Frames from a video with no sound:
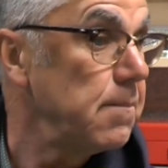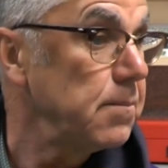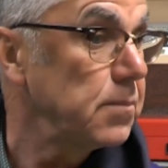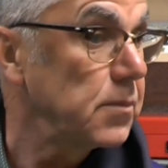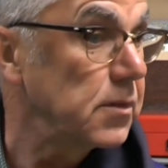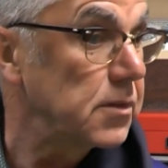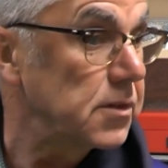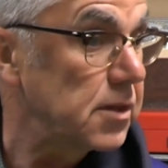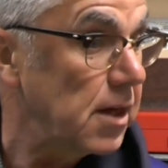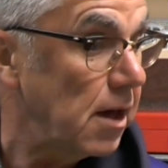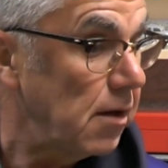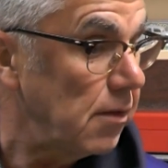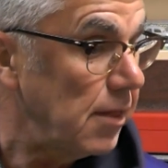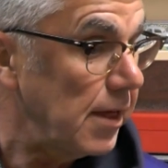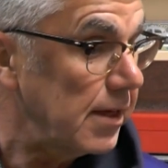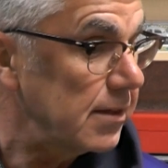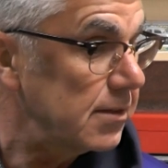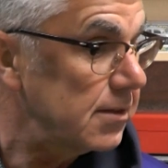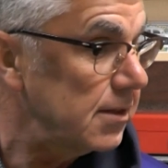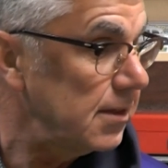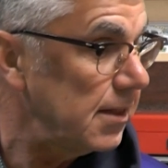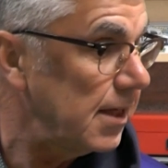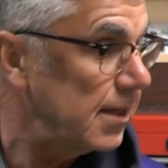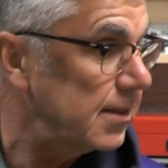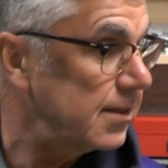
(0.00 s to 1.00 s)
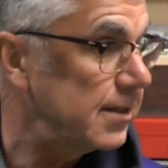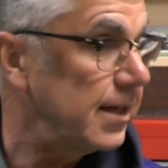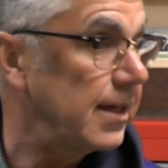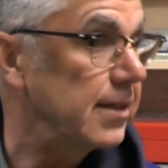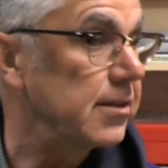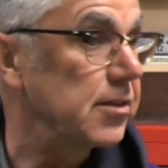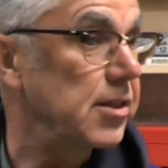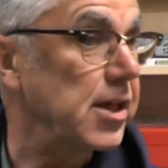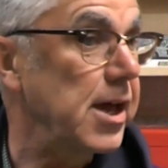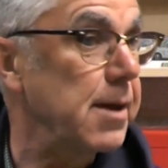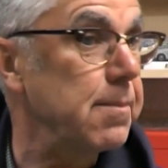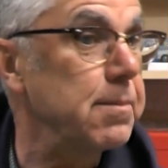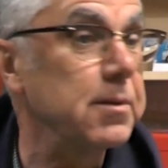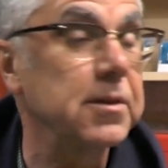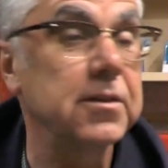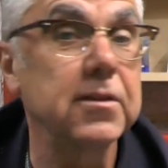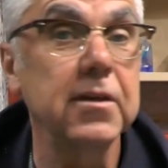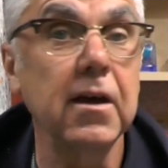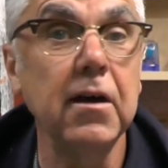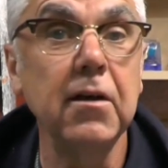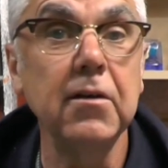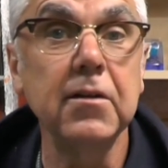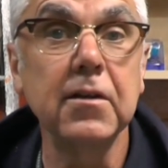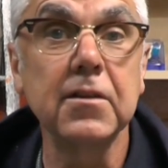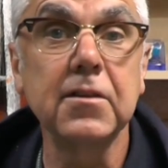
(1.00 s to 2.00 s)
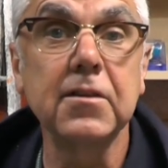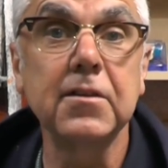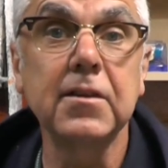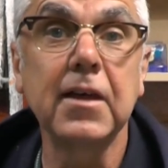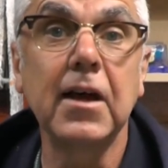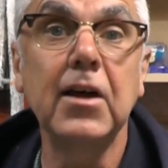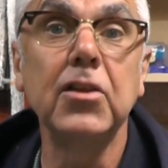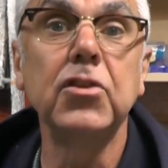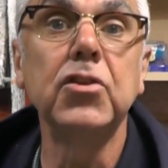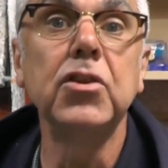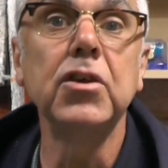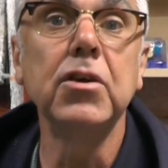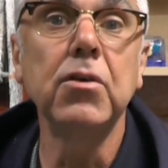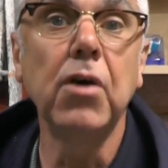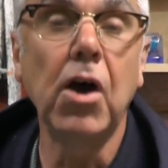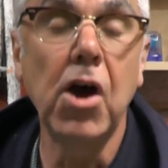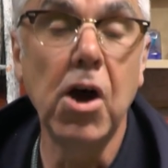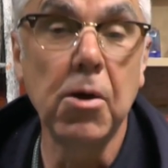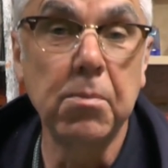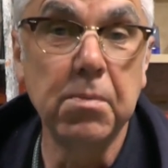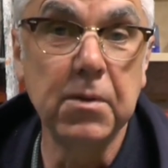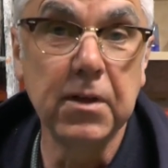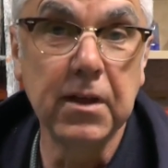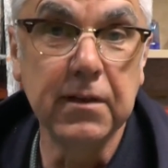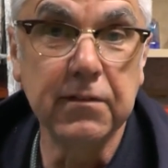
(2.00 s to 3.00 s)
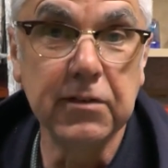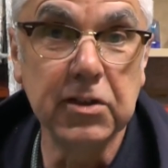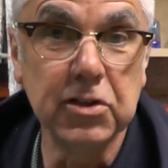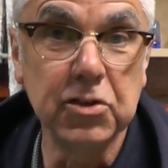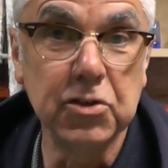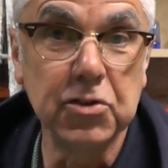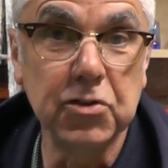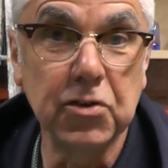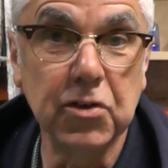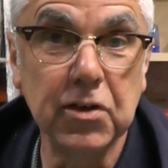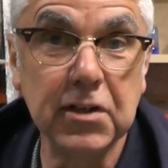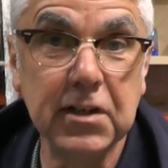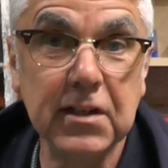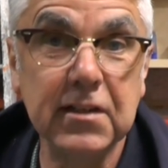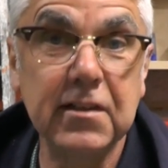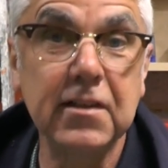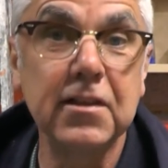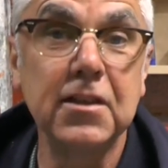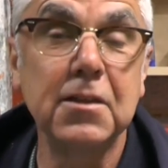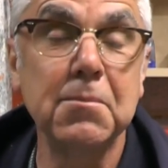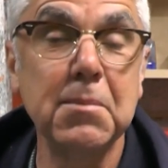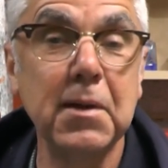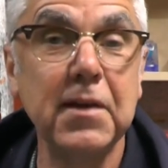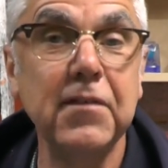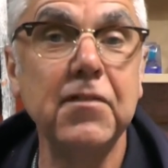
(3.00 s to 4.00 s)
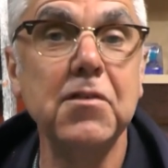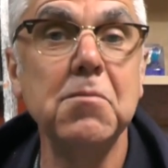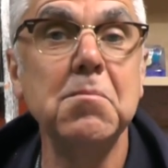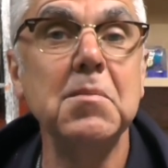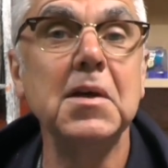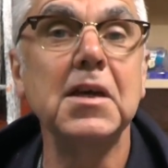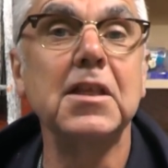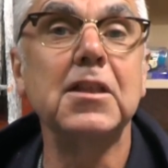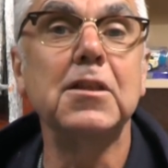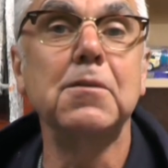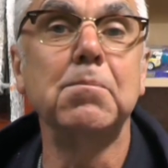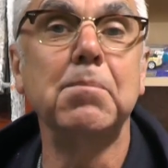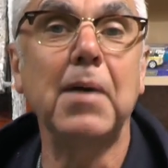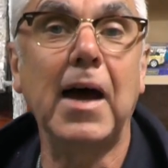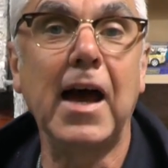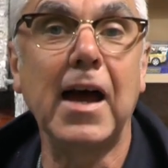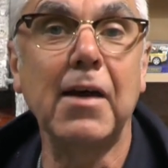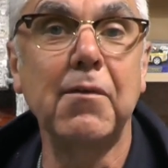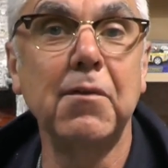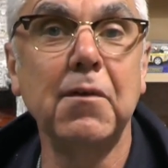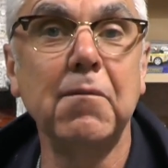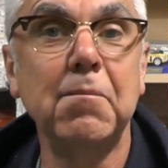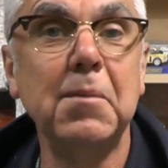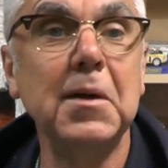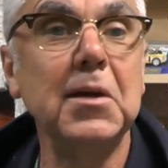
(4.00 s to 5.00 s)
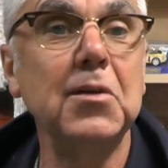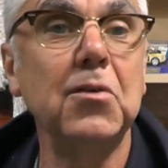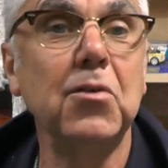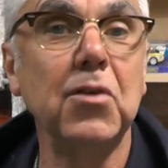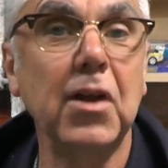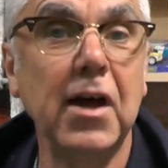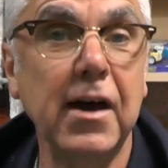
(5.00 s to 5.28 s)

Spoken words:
So that's it, that's the end of the episode. I do hope that you've enjoyed it. It's a bit of a mixed bag, we've been all